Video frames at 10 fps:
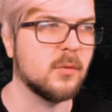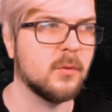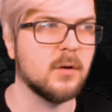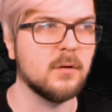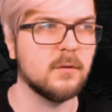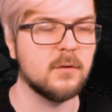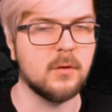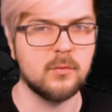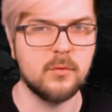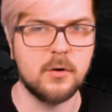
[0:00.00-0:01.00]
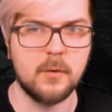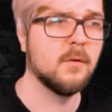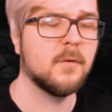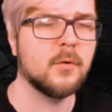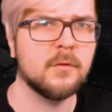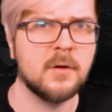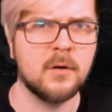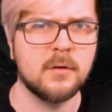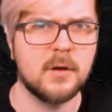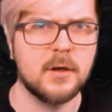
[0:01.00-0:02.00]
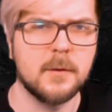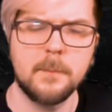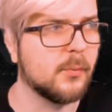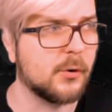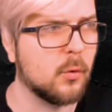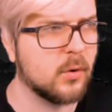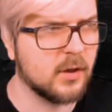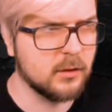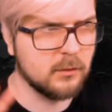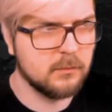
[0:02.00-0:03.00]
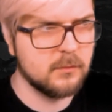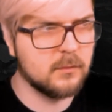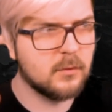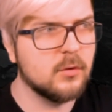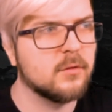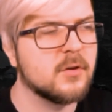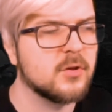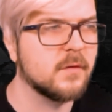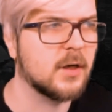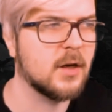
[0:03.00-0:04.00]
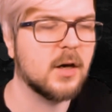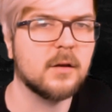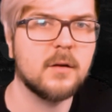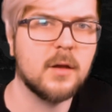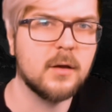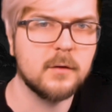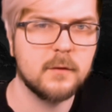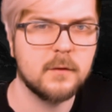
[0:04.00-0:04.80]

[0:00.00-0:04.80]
opponent is going to draw. Focusing on the broken usage of the card and